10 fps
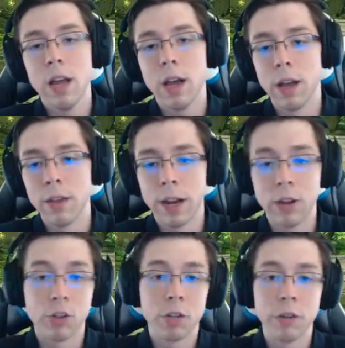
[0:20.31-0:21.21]
that I
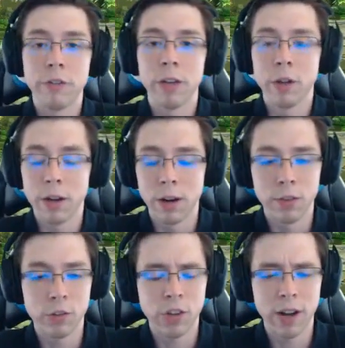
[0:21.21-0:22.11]
should do a video here on
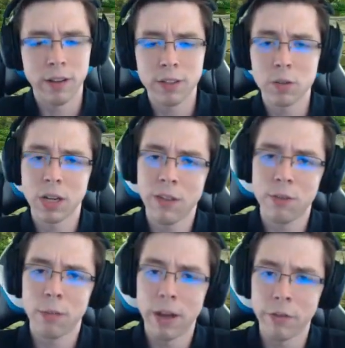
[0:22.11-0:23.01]
this channel and sort of give
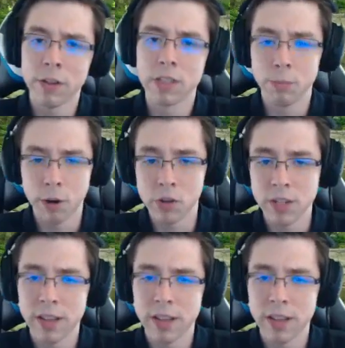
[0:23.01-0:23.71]
you my first impressions.